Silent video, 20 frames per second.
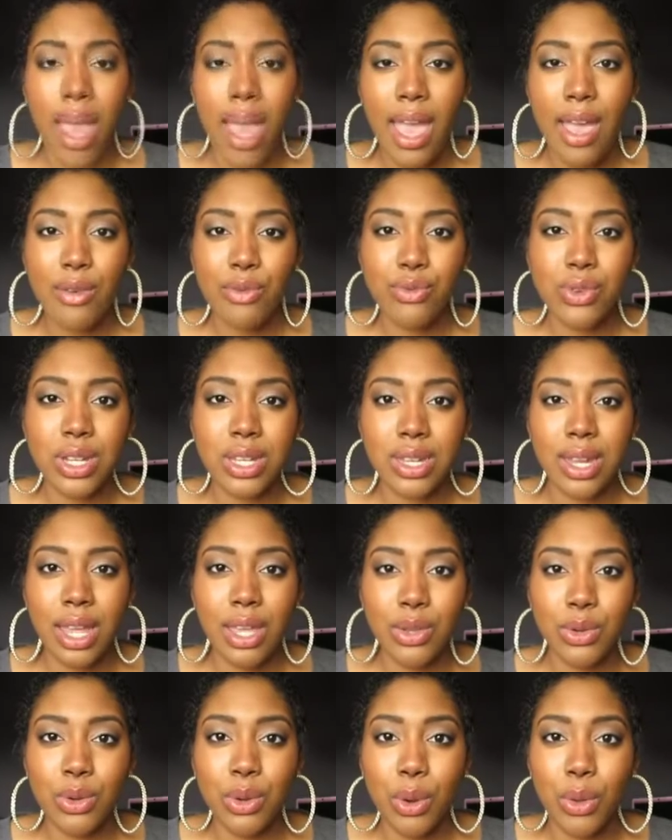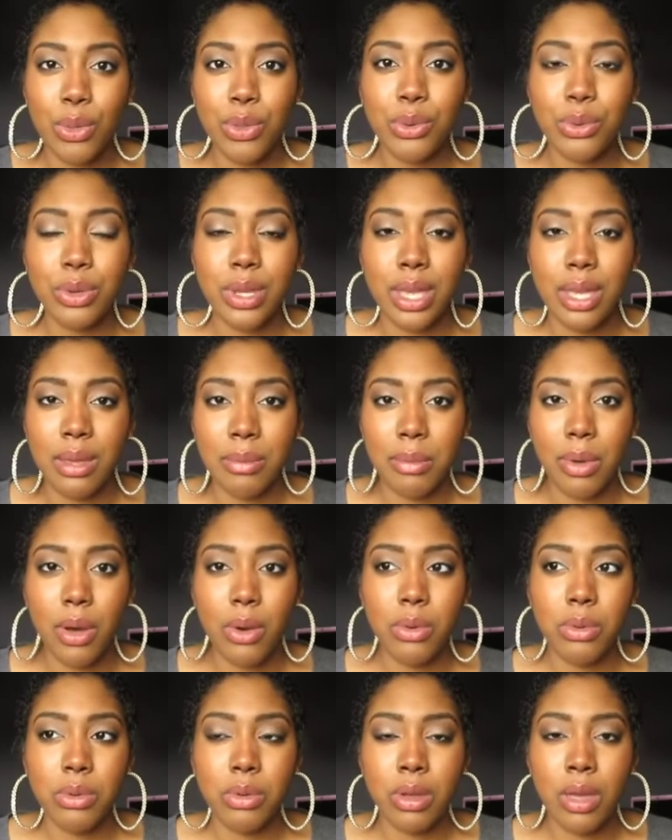Every day you go through chemo,